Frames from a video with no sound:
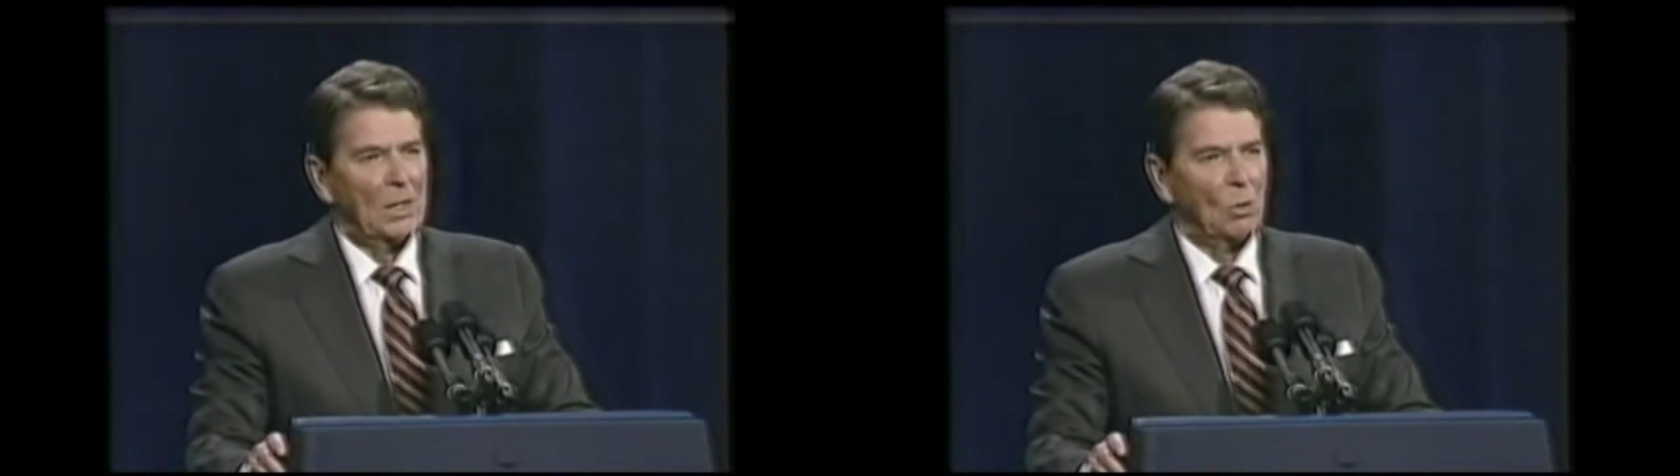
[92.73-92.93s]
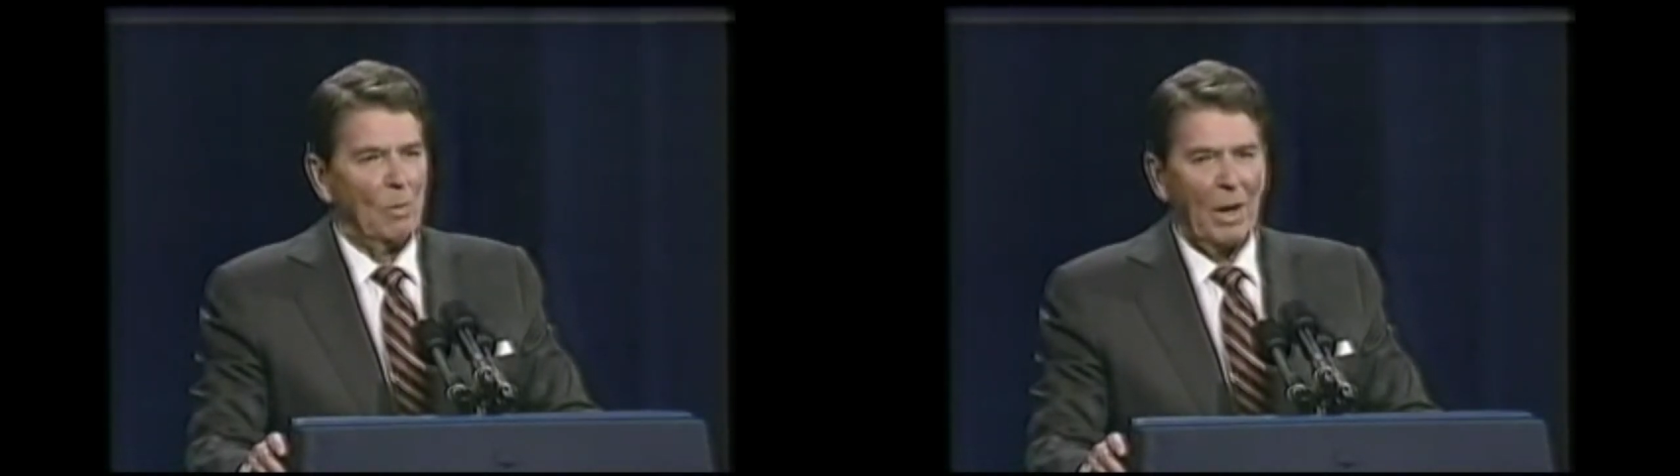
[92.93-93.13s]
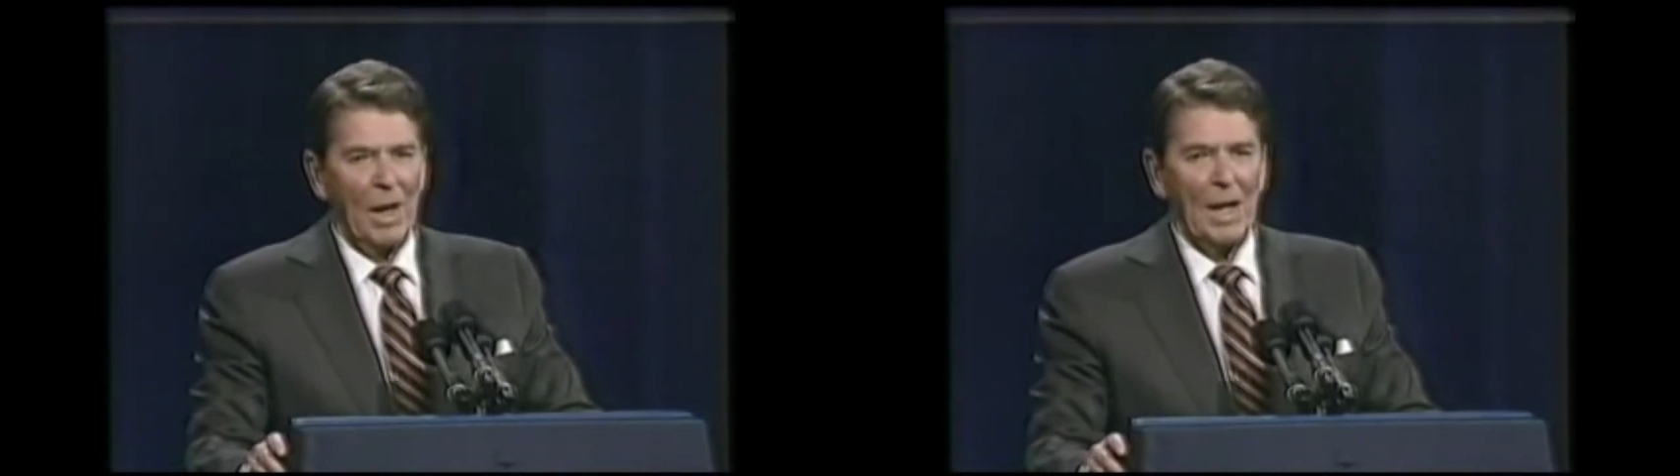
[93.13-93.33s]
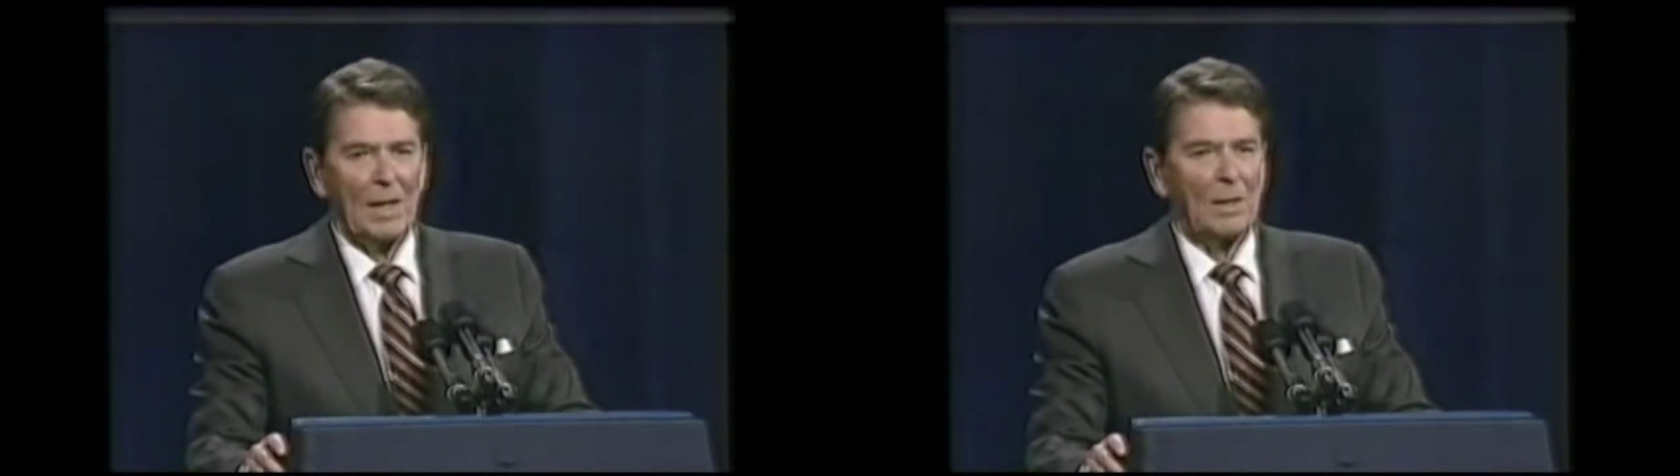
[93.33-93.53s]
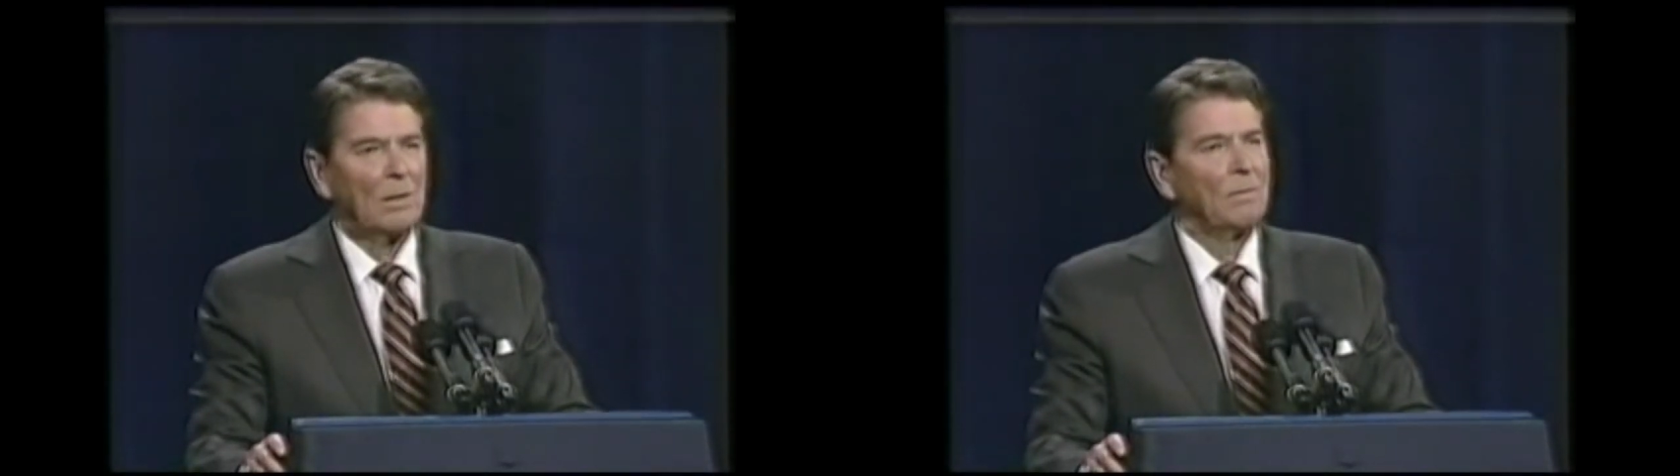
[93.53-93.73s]
to a
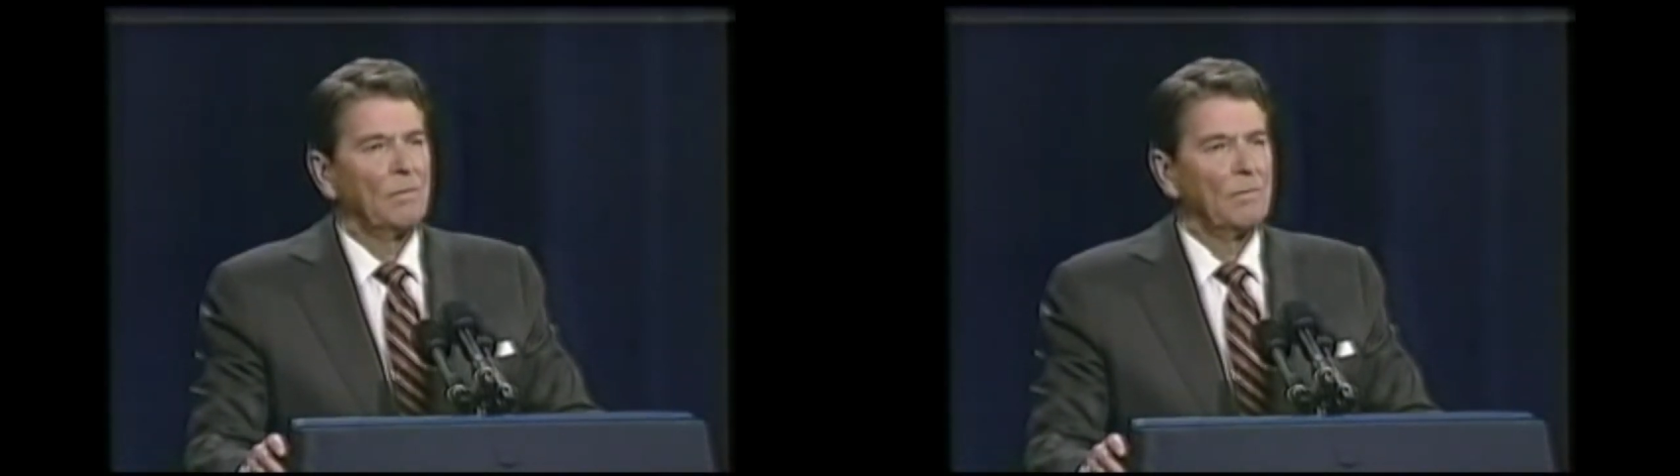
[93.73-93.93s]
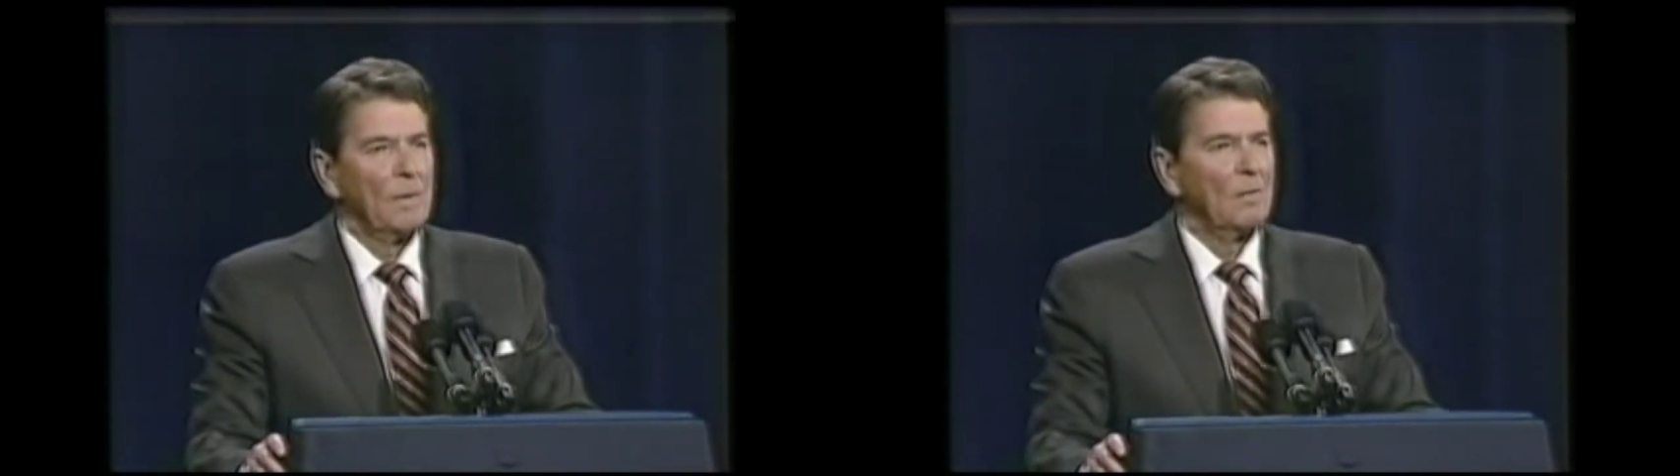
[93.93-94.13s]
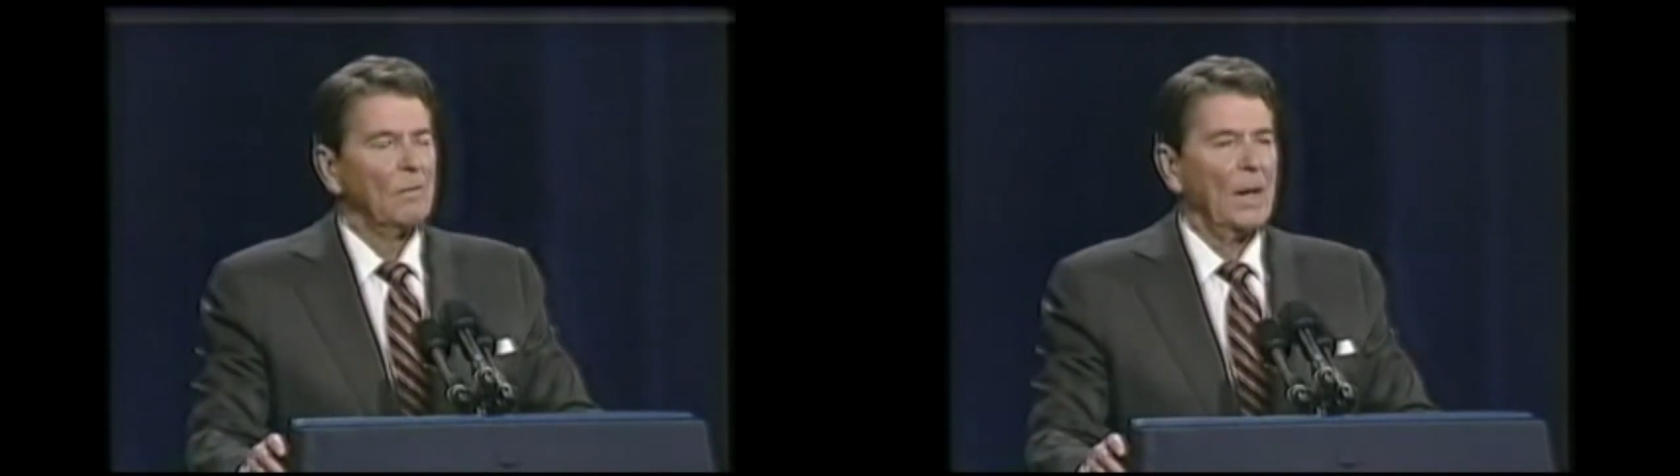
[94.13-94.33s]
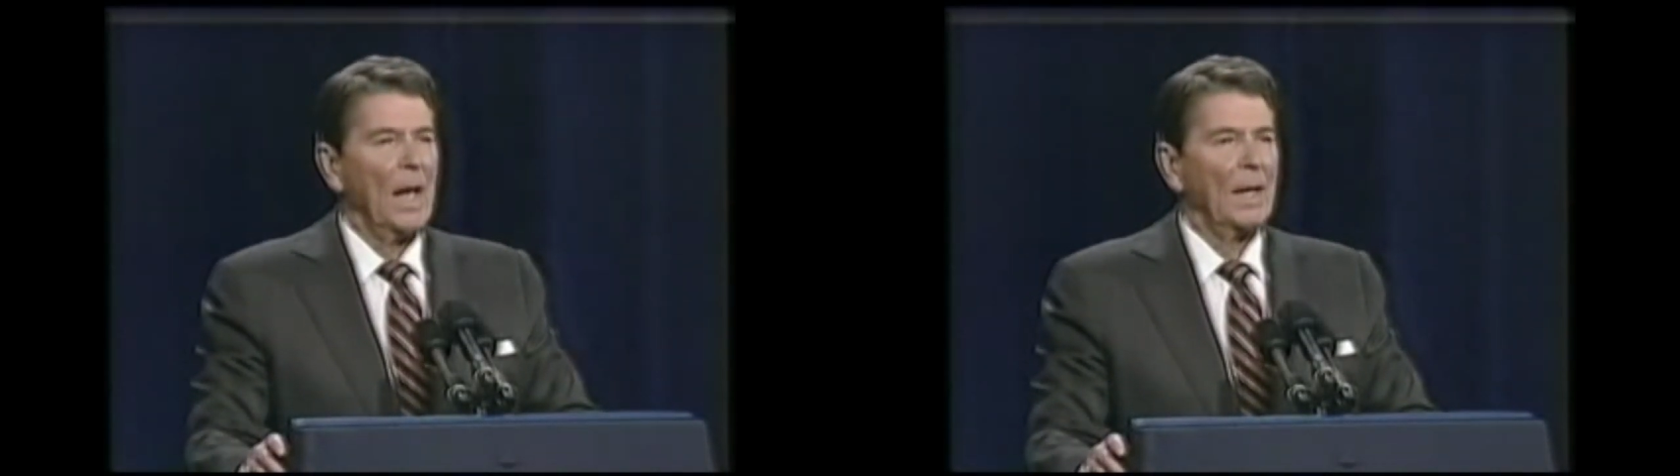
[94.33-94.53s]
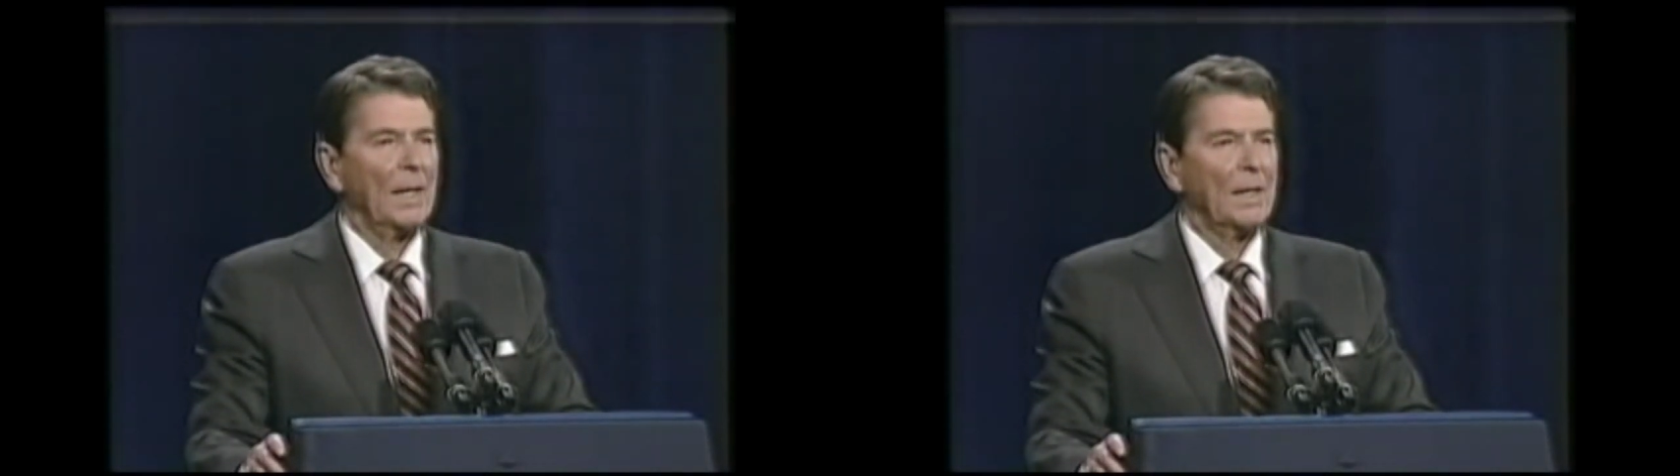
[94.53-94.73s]
maniacal
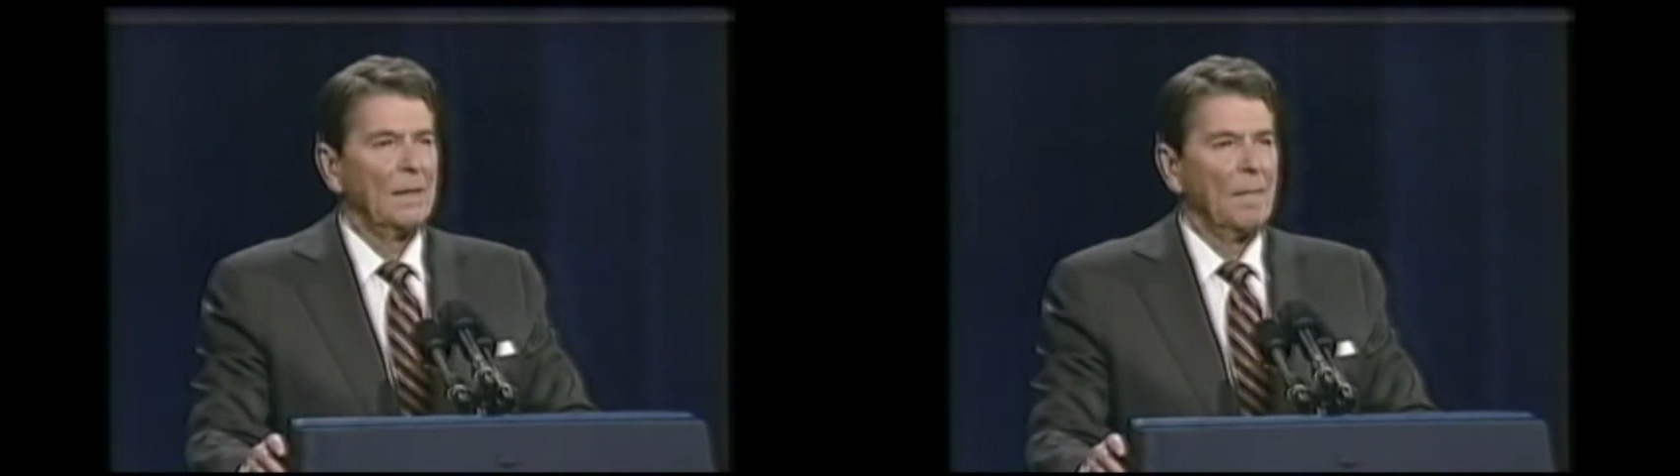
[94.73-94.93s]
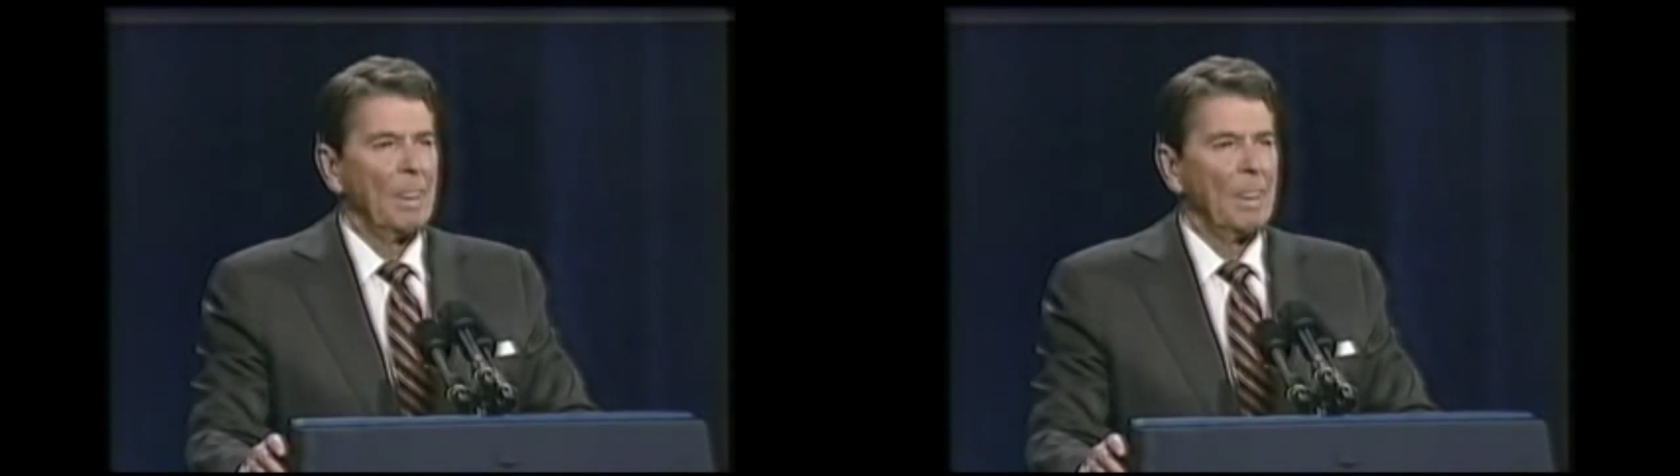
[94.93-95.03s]
fanatic